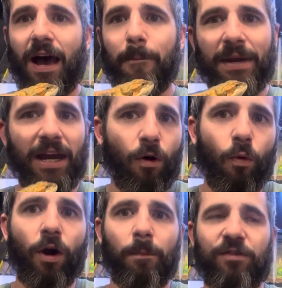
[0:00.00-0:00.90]

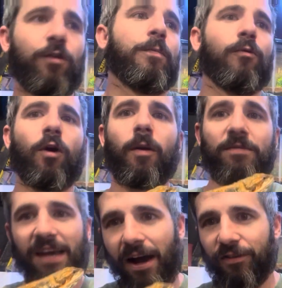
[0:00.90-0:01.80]
mealworms,
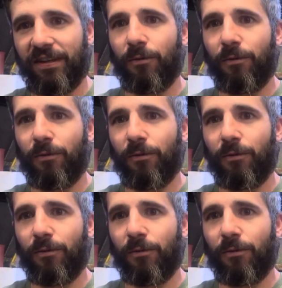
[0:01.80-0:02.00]
superworms, calci